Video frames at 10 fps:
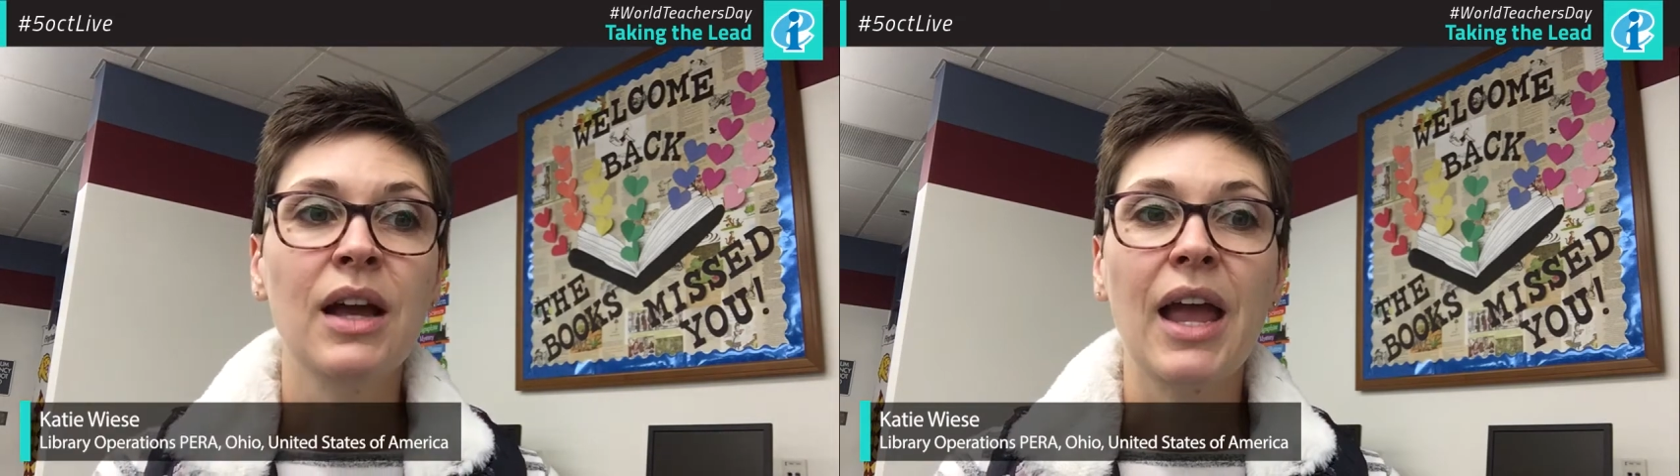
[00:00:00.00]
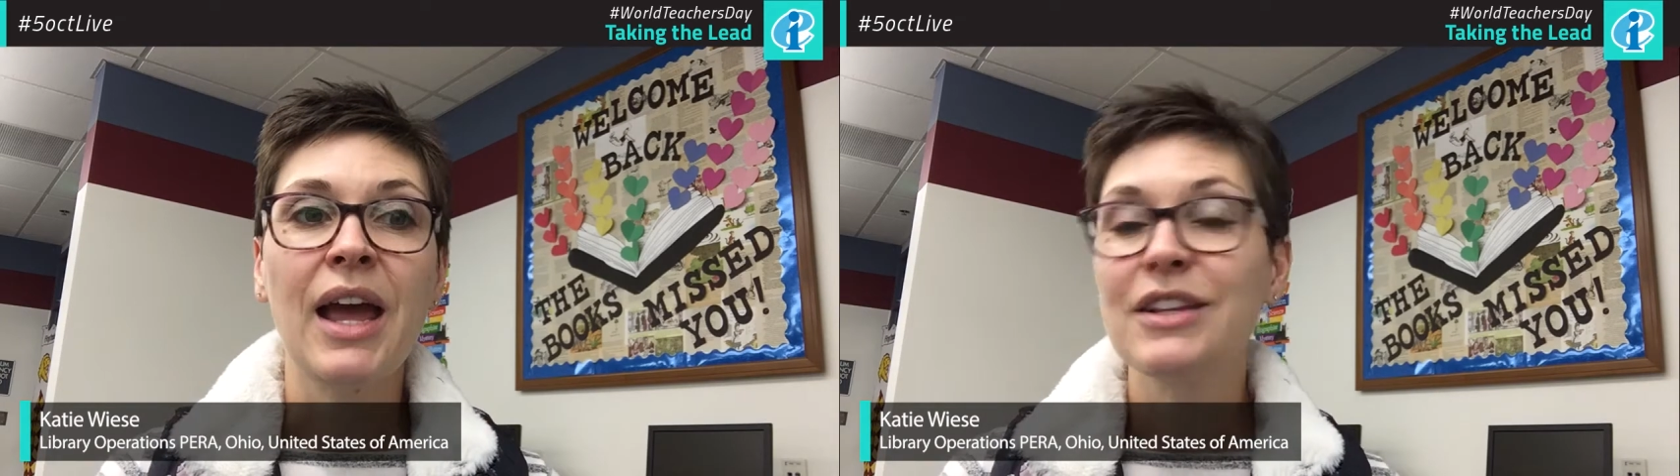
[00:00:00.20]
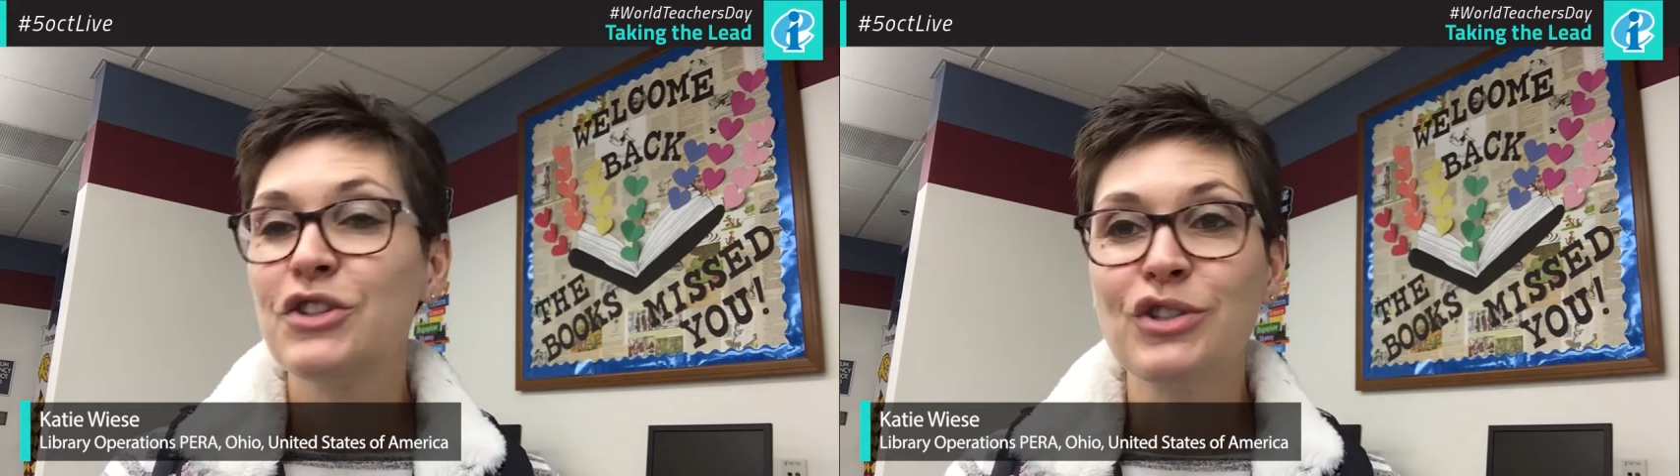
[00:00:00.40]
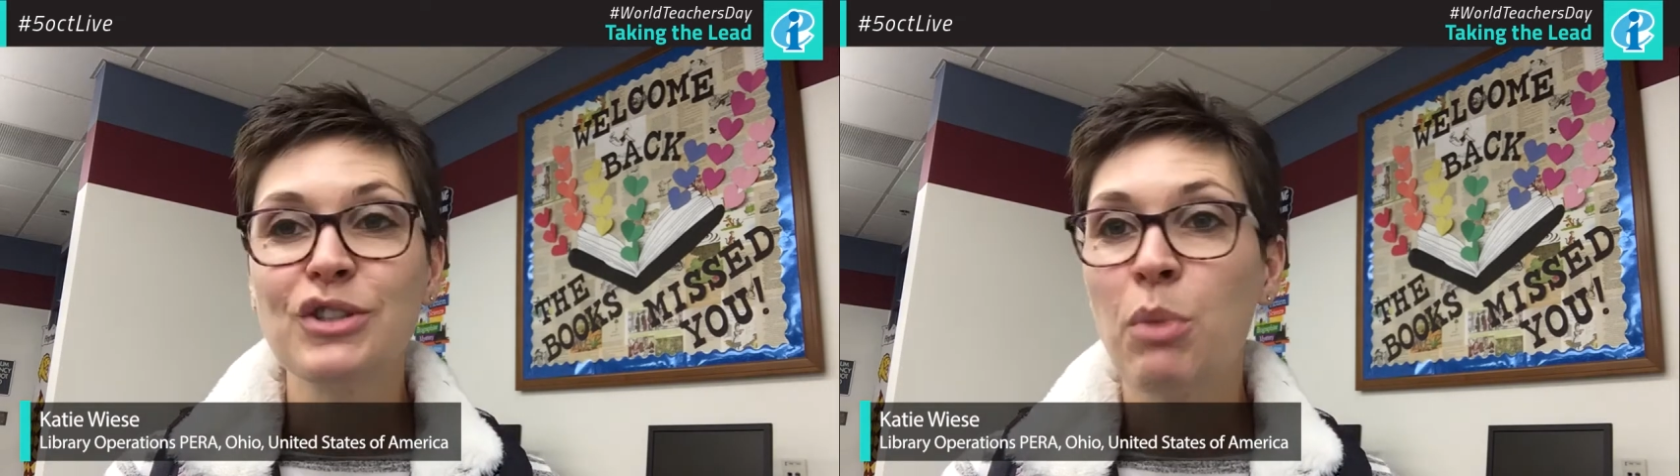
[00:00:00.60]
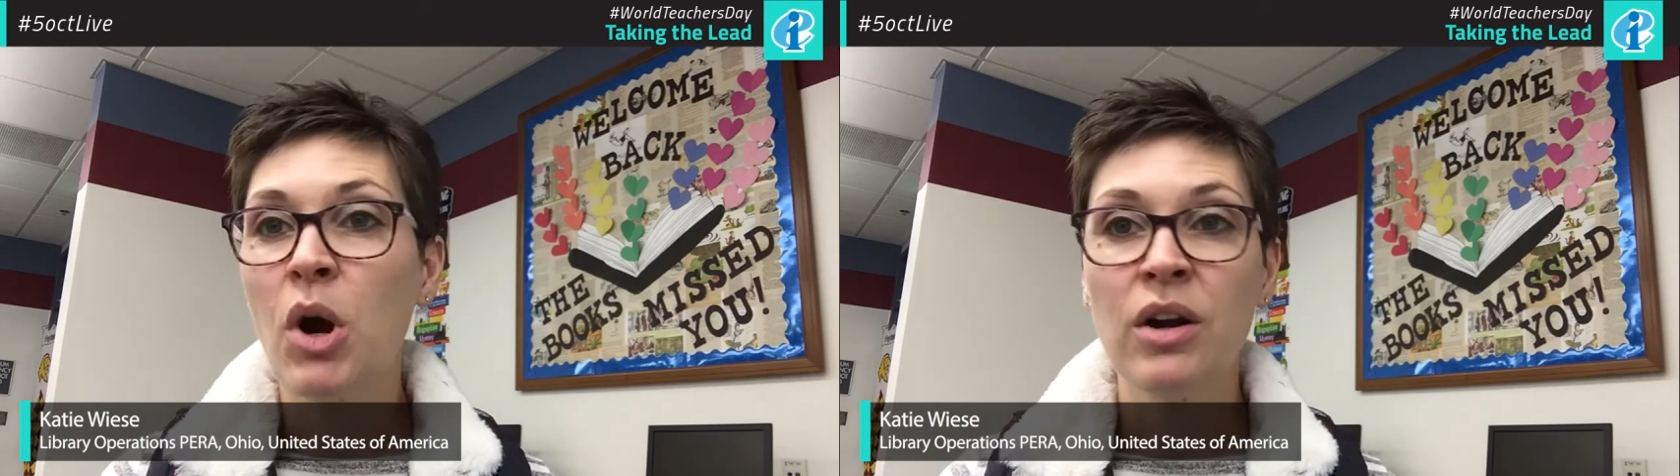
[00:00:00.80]
And it's just
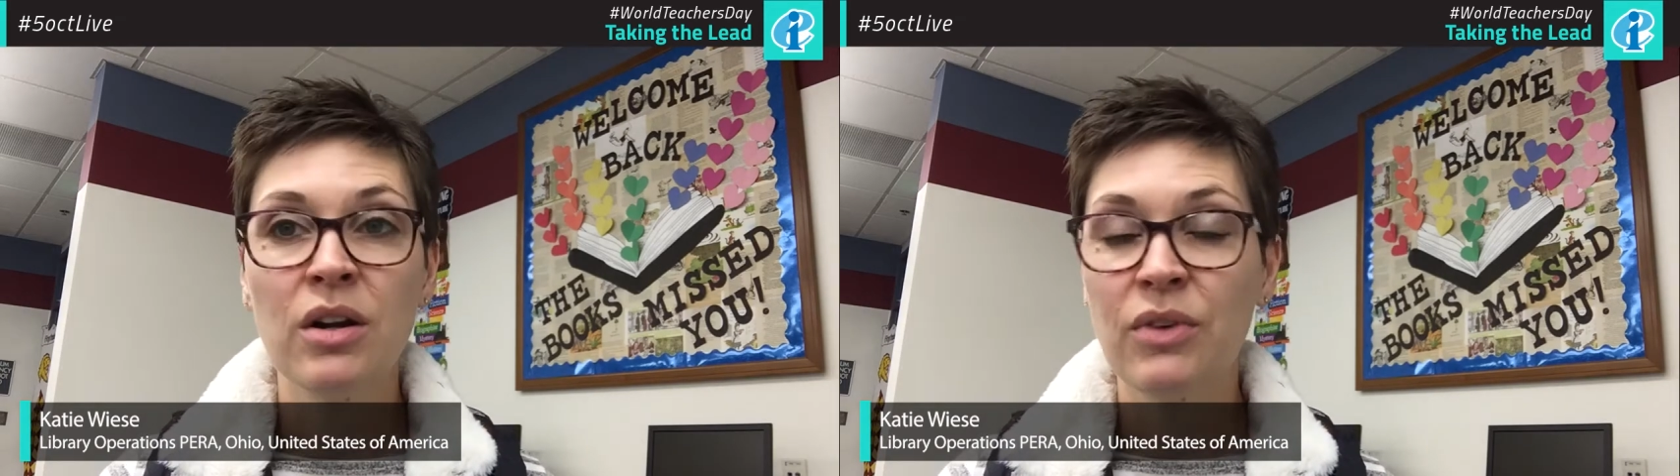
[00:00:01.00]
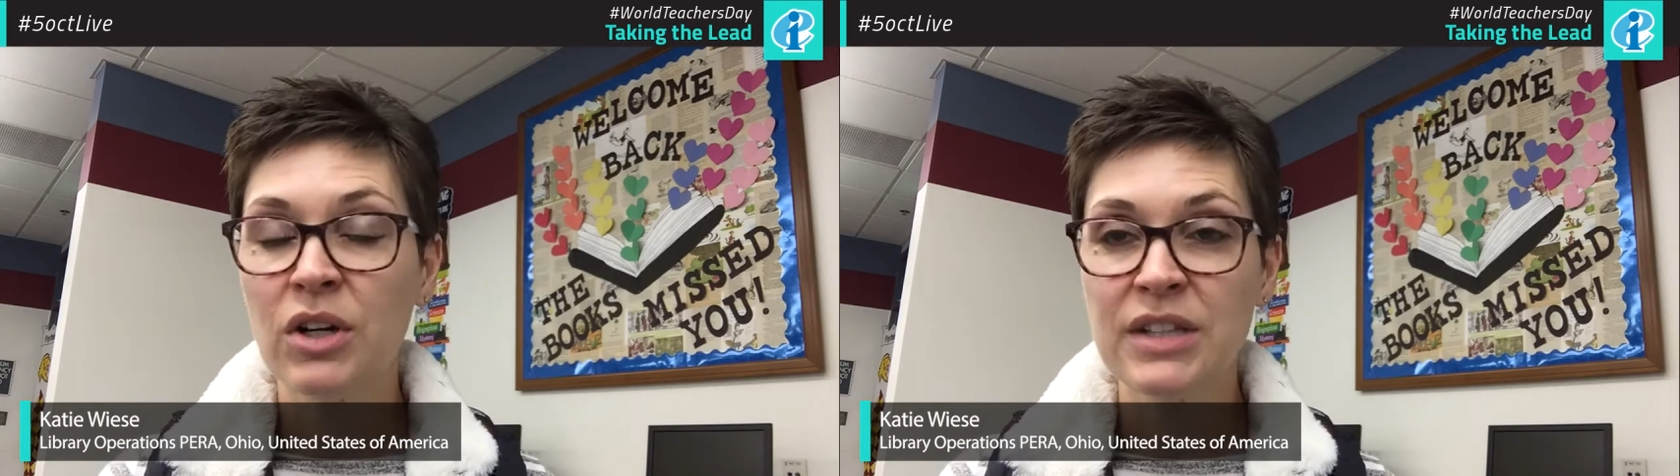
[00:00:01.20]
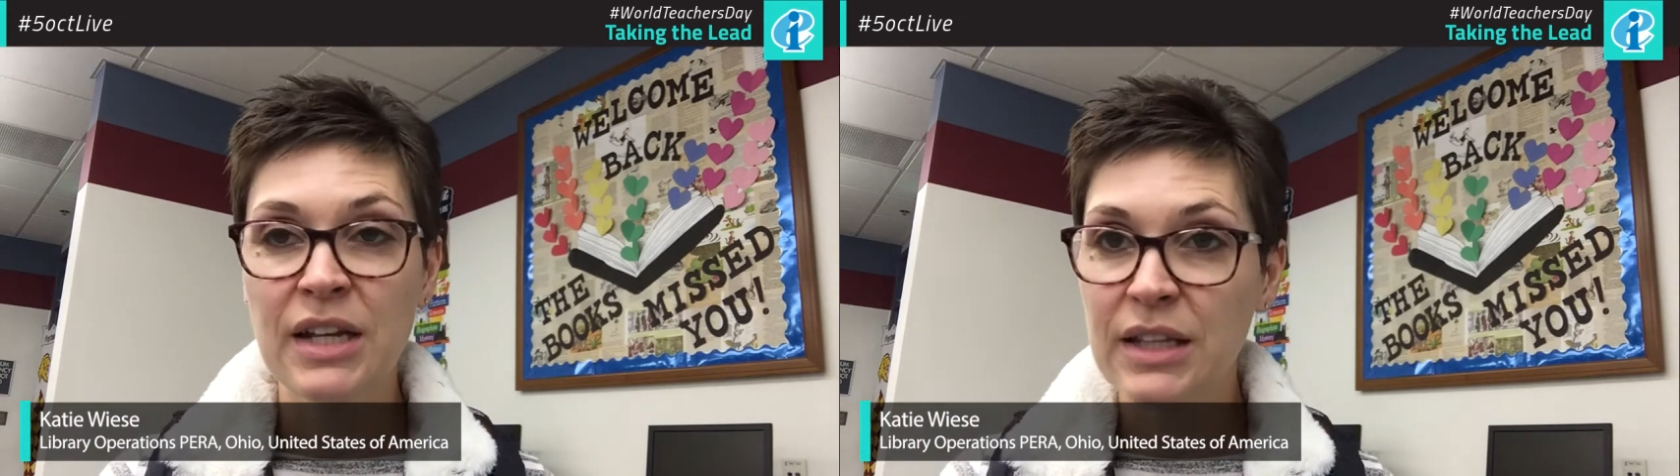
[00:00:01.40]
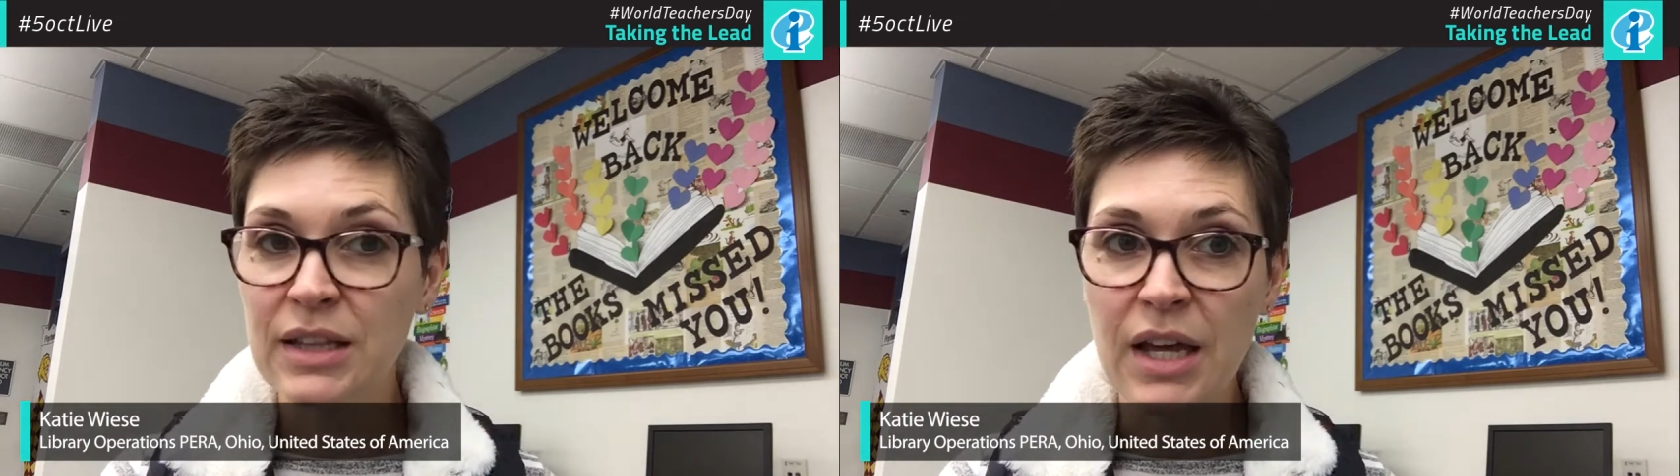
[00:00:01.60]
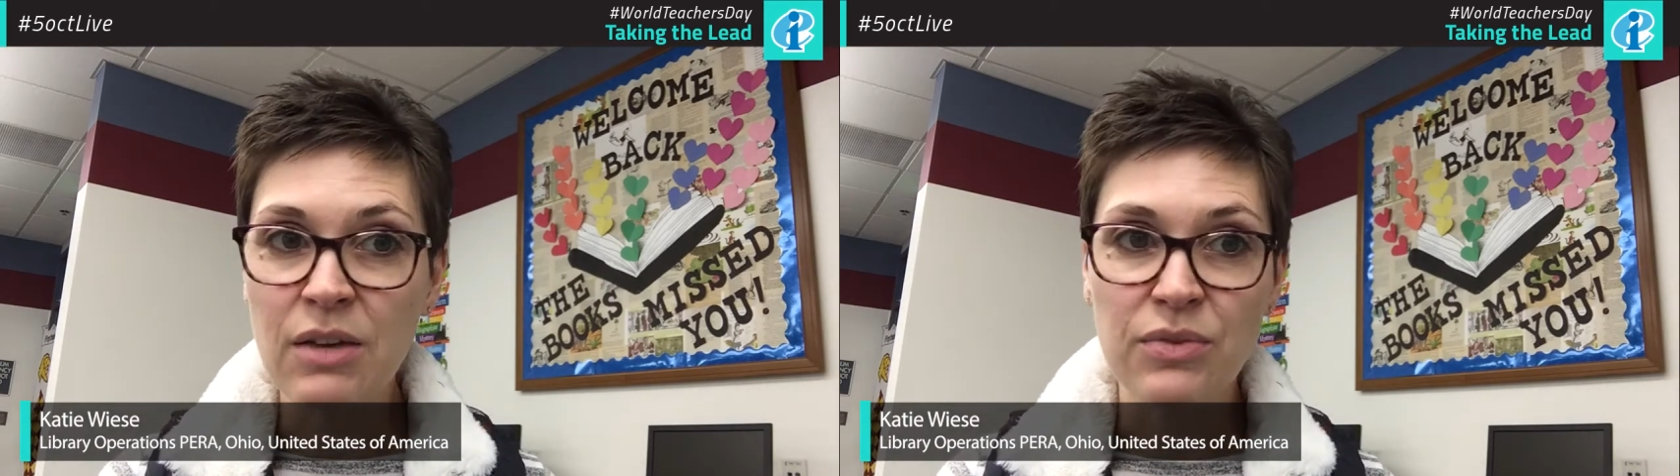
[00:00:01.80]
a part of our daily
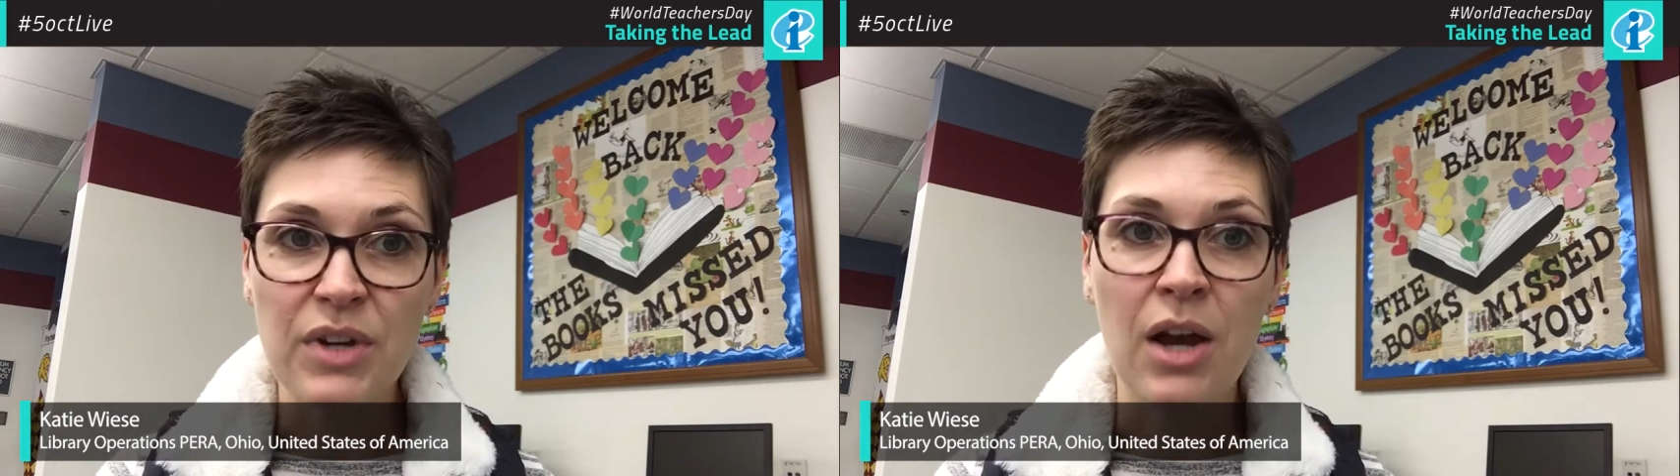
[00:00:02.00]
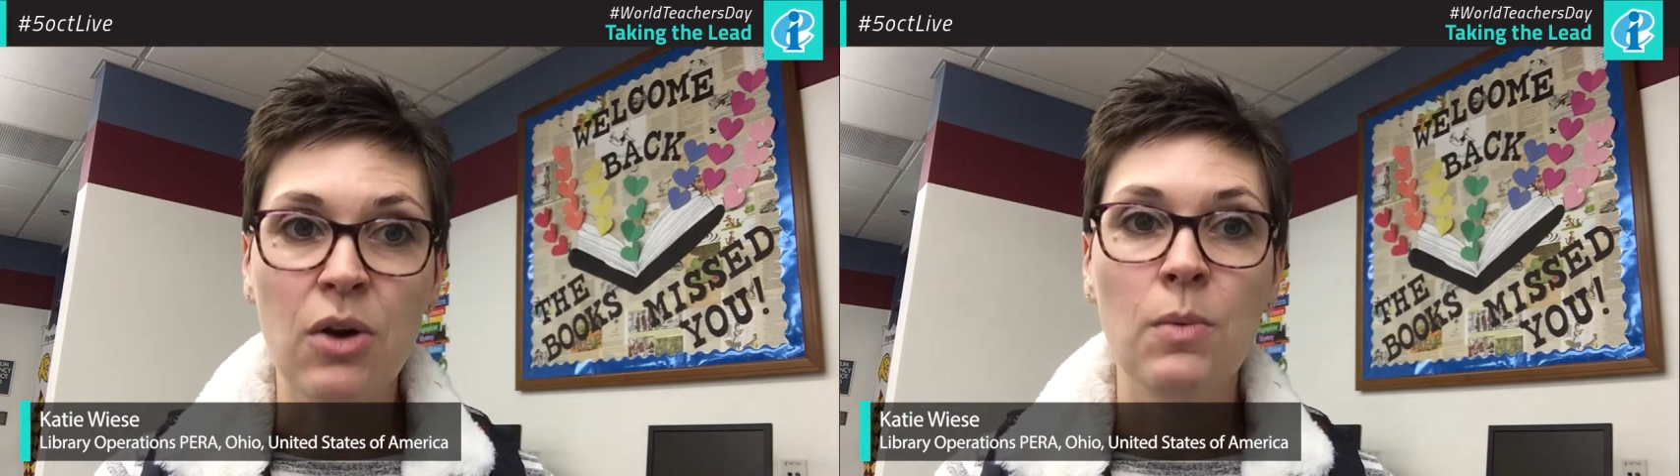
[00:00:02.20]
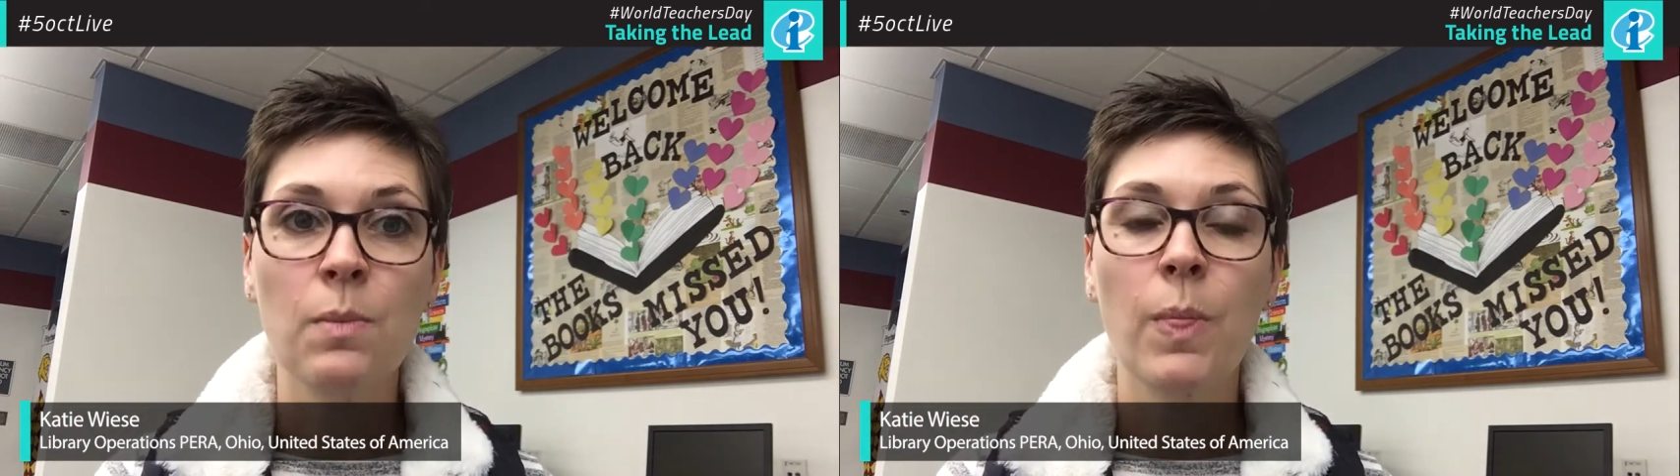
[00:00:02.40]
life now.